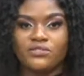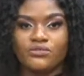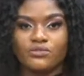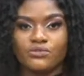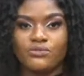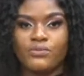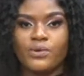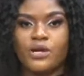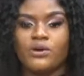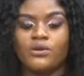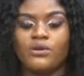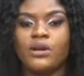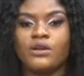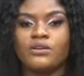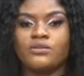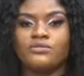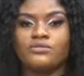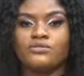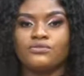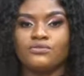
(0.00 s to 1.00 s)
do well
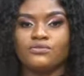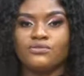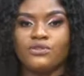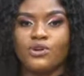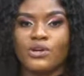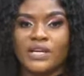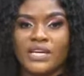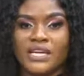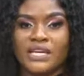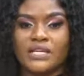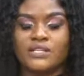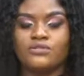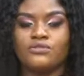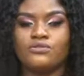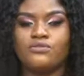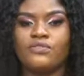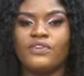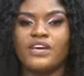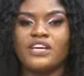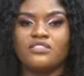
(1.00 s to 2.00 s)
to log in
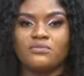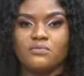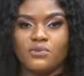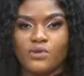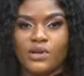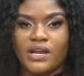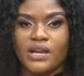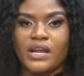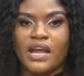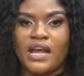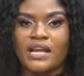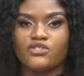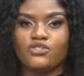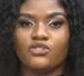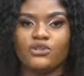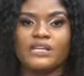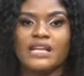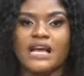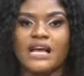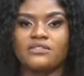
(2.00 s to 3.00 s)
to Facebook and
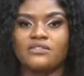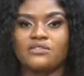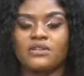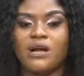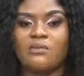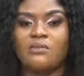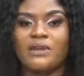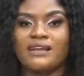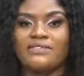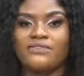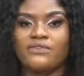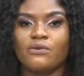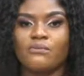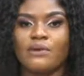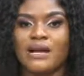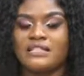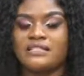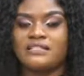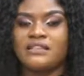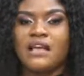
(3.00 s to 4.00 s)
join us on our
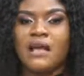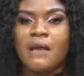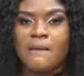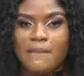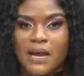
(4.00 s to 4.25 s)
platform at